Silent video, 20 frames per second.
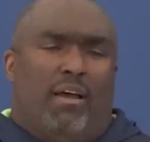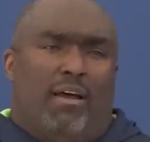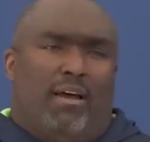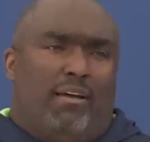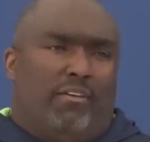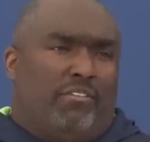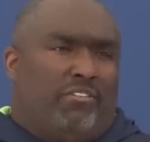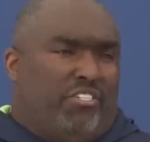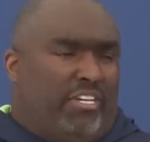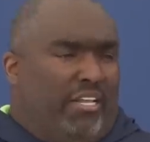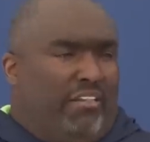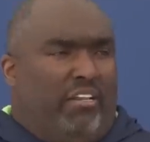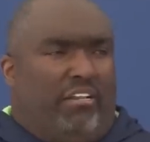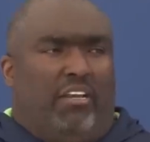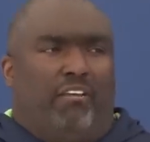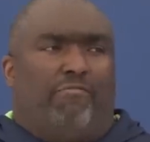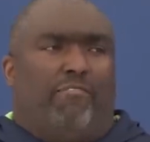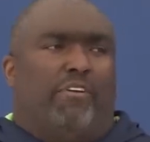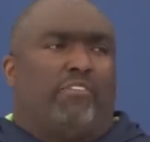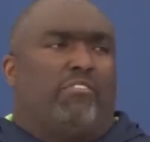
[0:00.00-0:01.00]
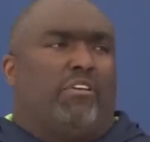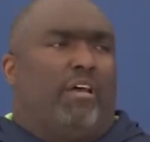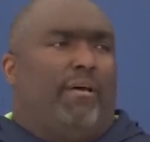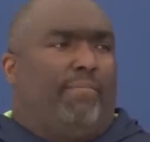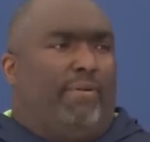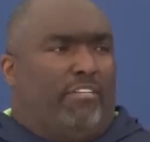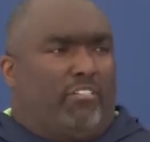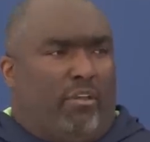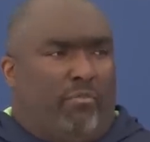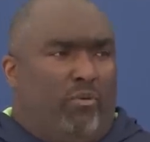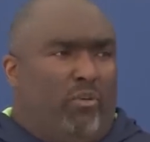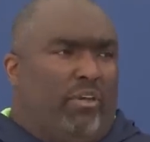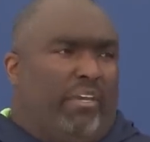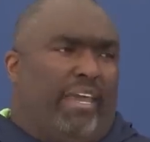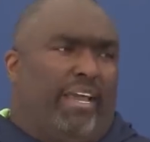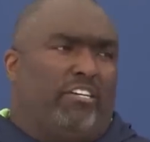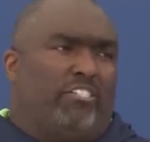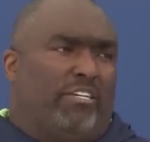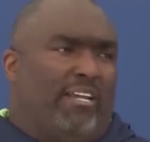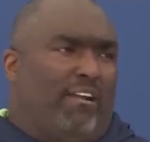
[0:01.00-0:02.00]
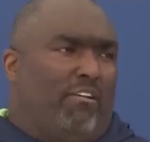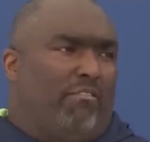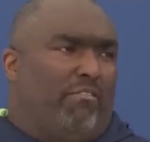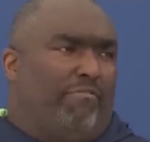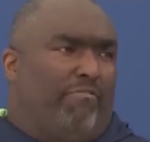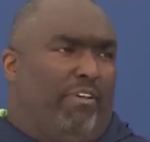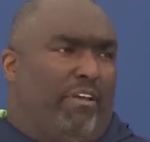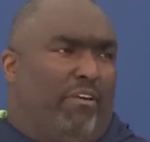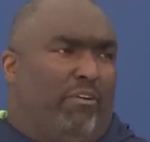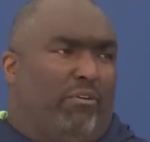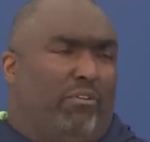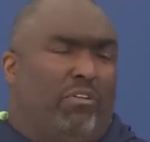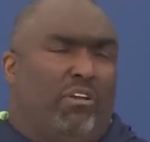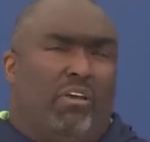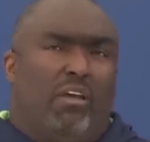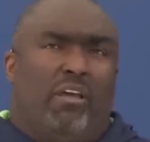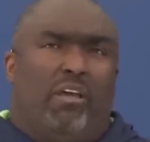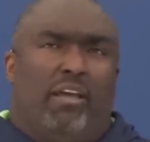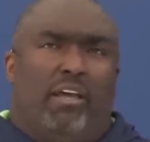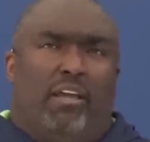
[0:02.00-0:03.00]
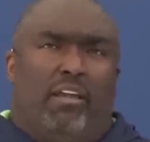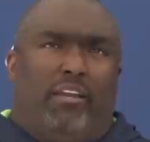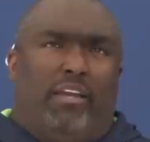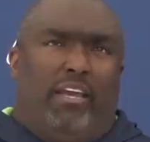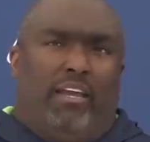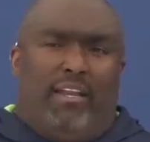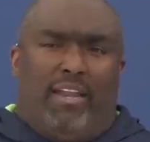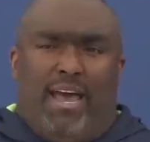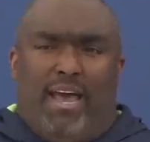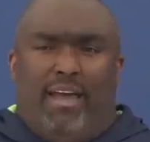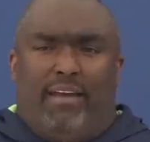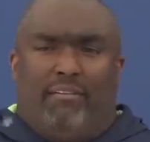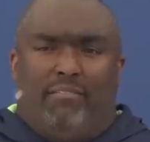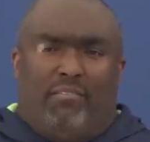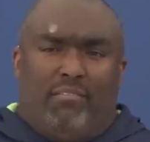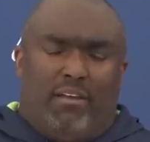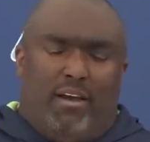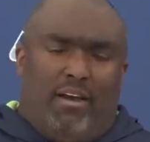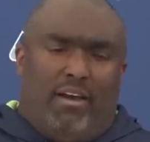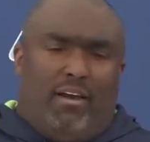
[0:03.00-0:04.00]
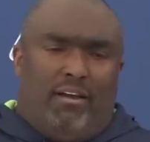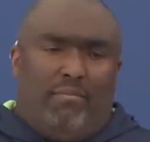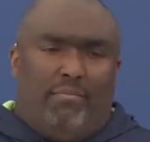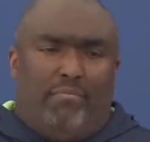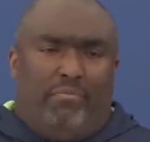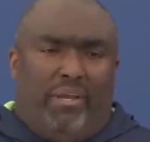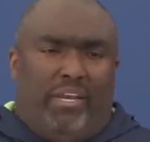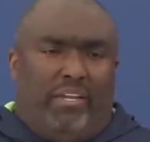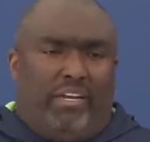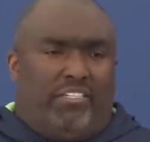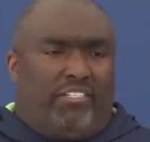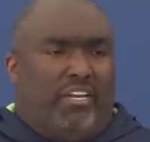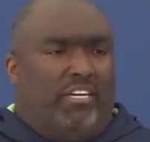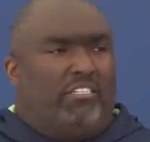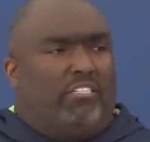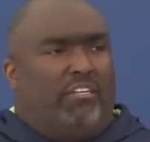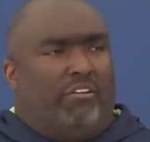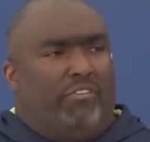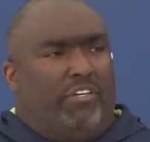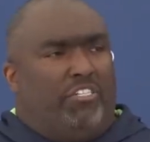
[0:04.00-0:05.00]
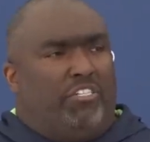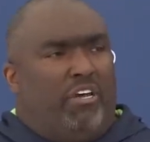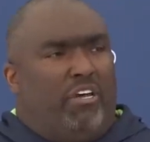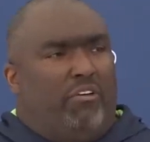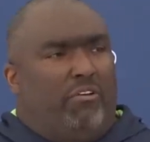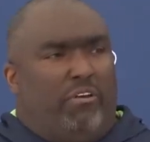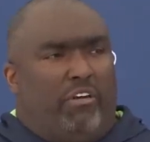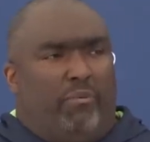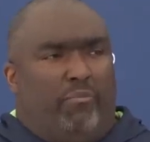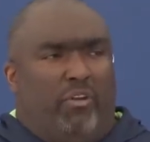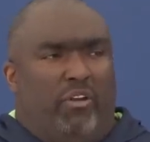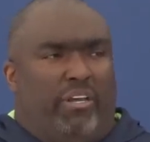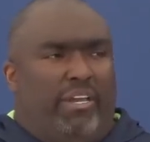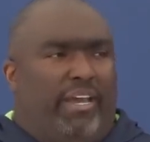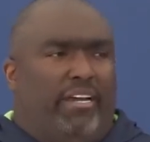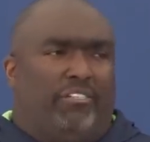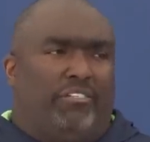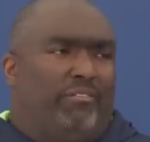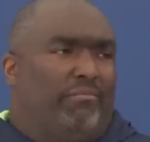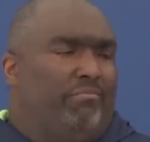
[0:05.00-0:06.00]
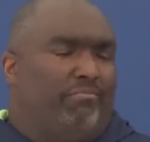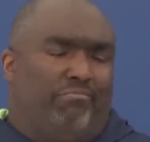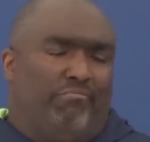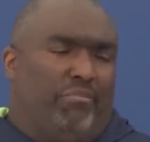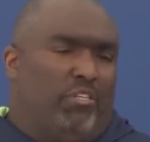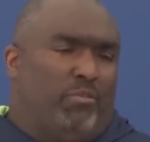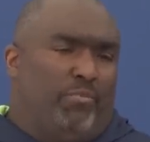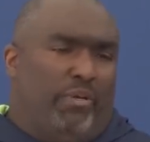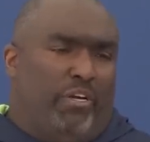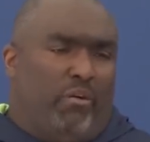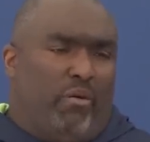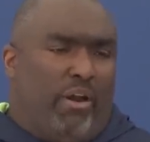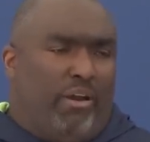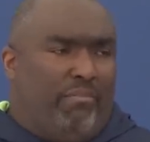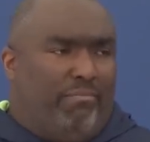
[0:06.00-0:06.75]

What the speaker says: setting the defense up, his communication out on the field, and he and I being an extension of each other in the communication, it's been great.